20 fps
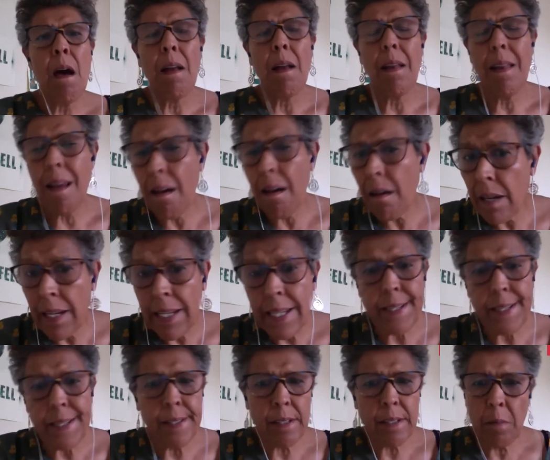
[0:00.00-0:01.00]

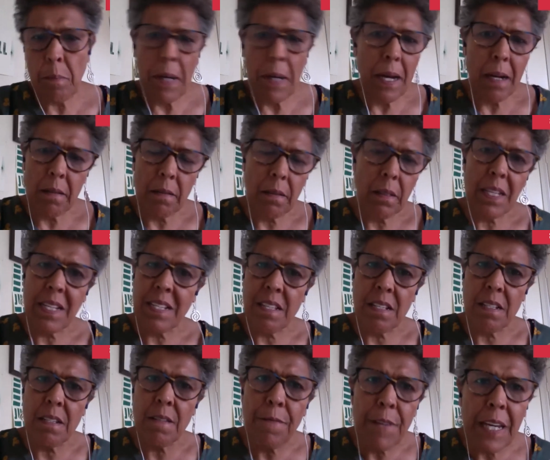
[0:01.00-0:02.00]
lied about their
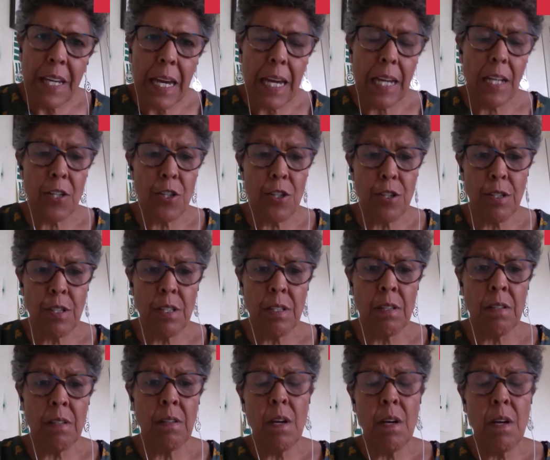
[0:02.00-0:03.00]

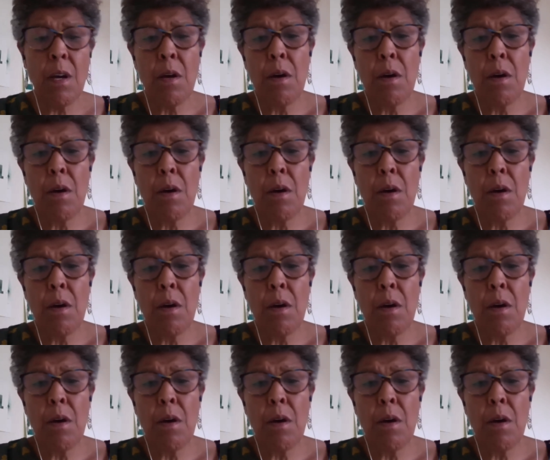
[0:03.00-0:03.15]
certification.